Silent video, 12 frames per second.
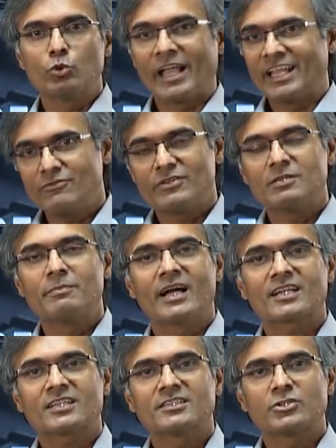any
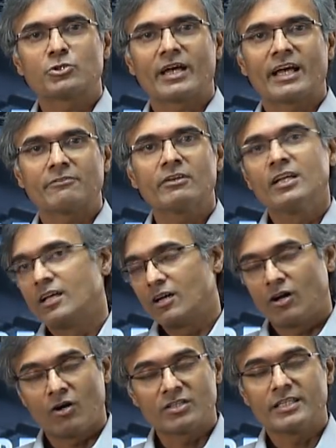feedback that you have
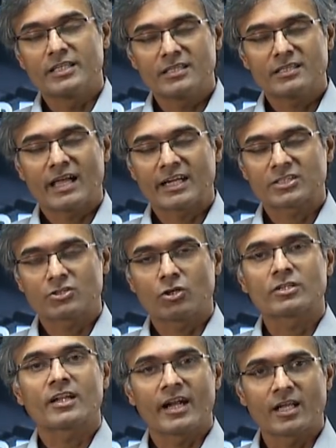on the hackathon
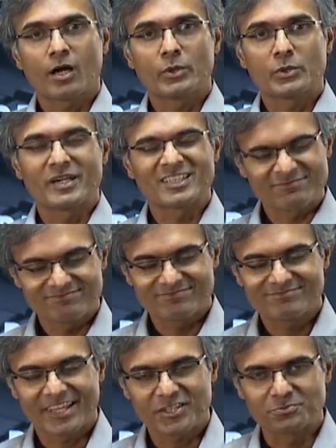and how it went.
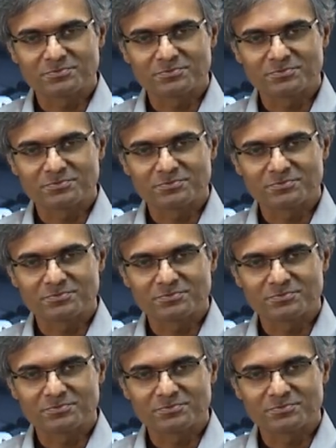Thank you.